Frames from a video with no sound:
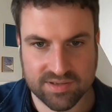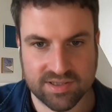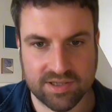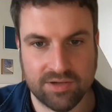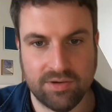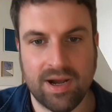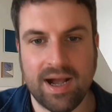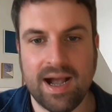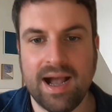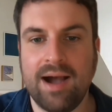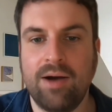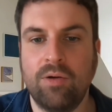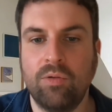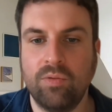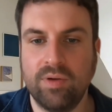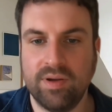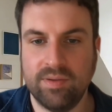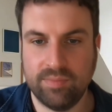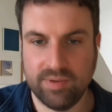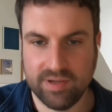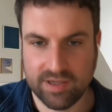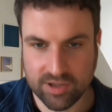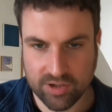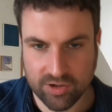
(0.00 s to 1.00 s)
So how
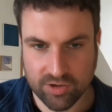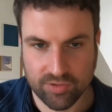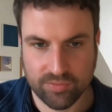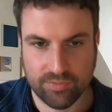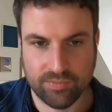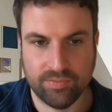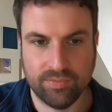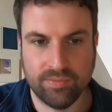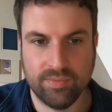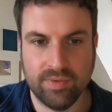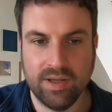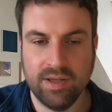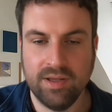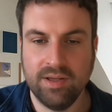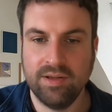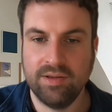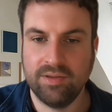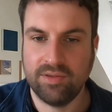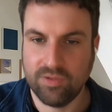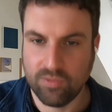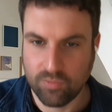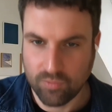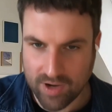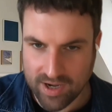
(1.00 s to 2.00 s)
we become
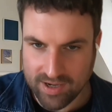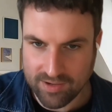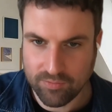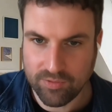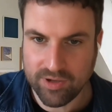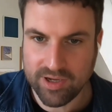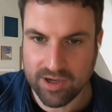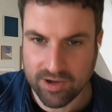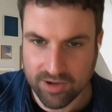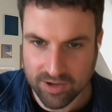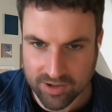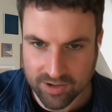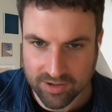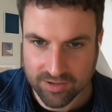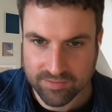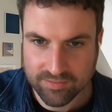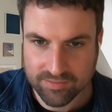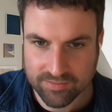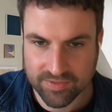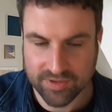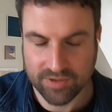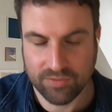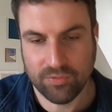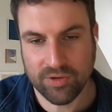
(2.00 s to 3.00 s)
the way we are,
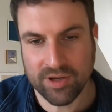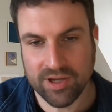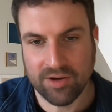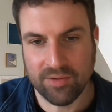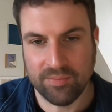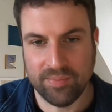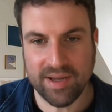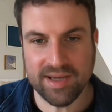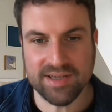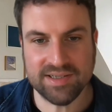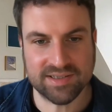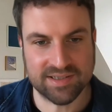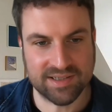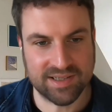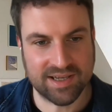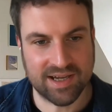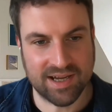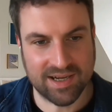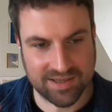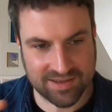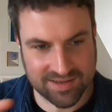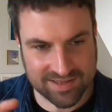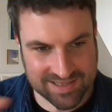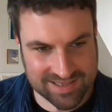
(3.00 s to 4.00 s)
that we are basically
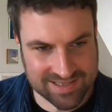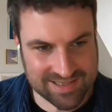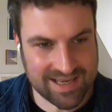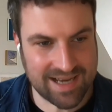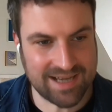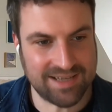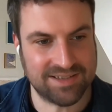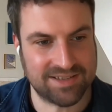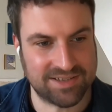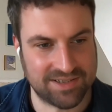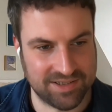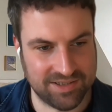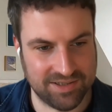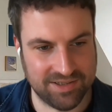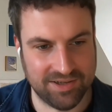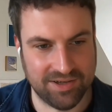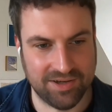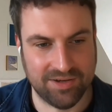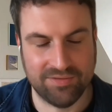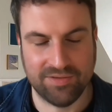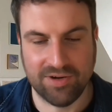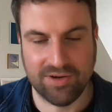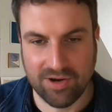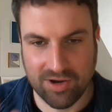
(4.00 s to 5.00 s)
kind of the center
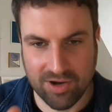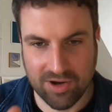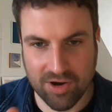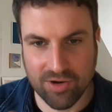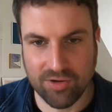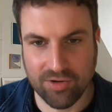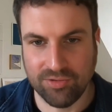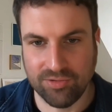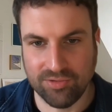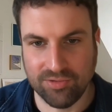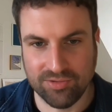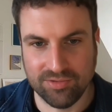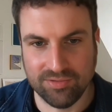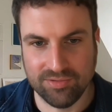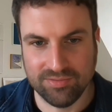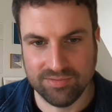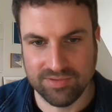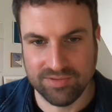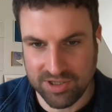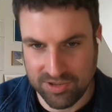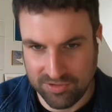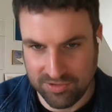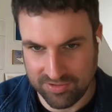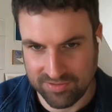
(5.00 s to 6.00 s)
of our own
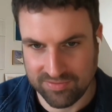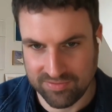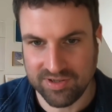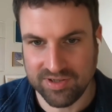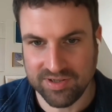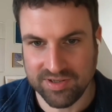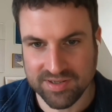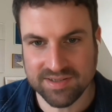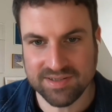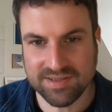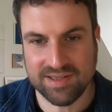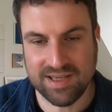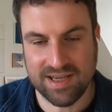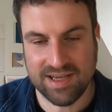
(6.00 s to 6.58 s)
universe.